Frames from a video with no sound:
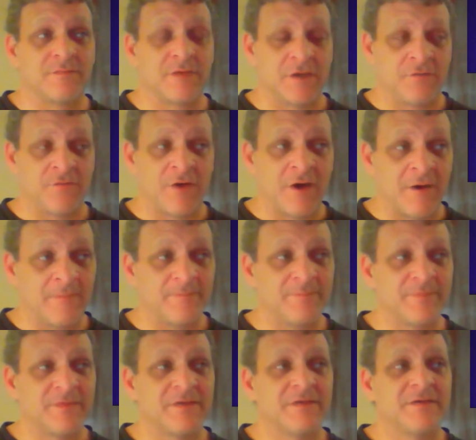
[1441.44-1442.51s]
Give Up,
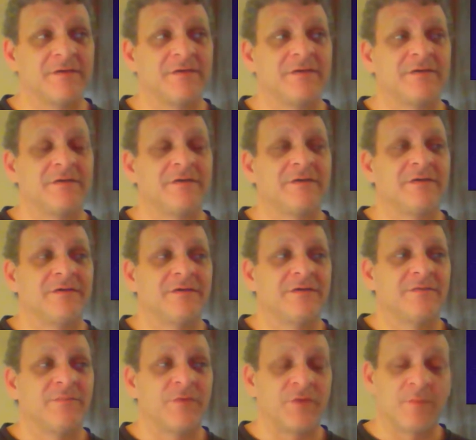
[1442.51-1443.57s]

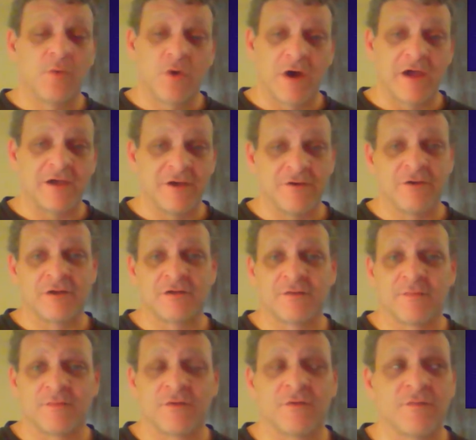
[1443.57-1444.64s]
but the more I hear it,
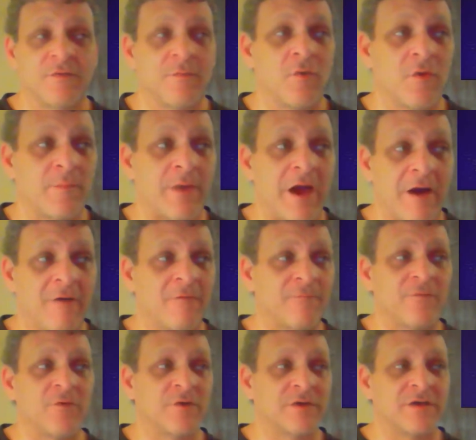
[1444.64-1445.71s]
the more
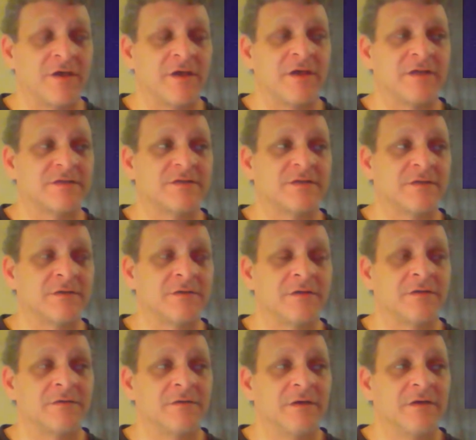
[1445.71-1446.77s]
powerful it gets, and
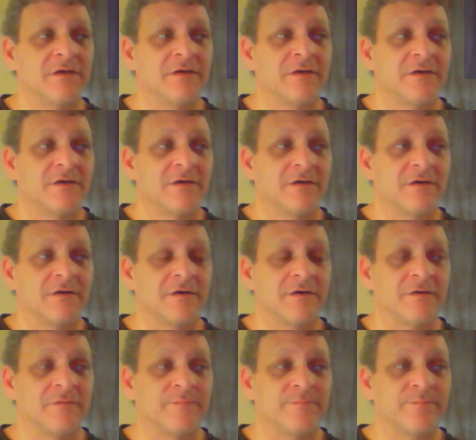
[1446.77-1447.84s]
the
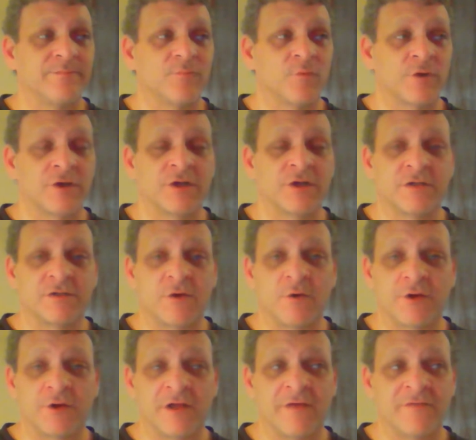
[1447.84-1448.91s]
really
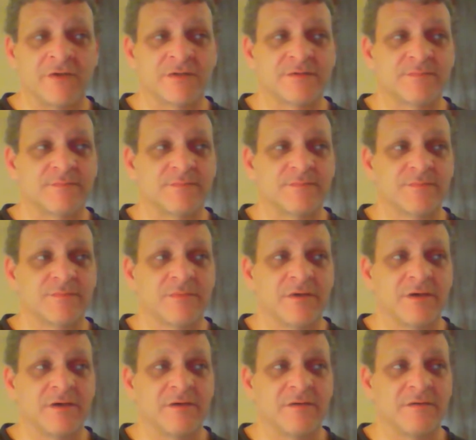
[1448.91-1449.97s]
Tony Levin's
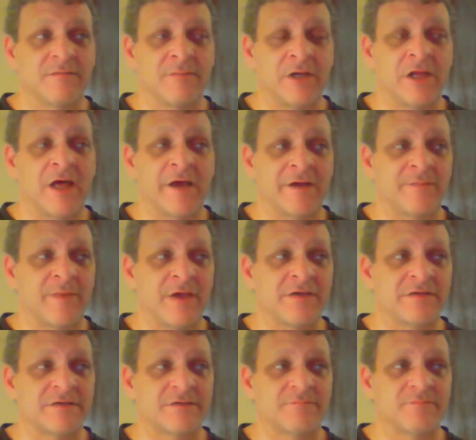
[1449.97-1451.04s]
melodic
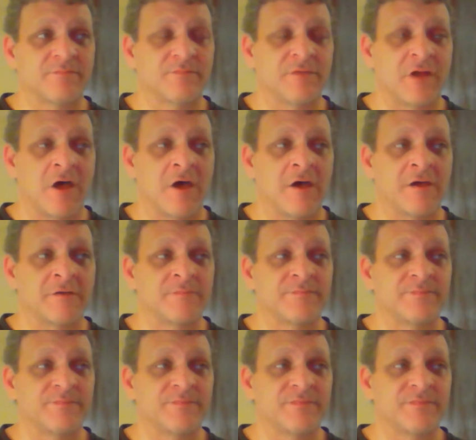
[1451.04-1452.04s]
bass line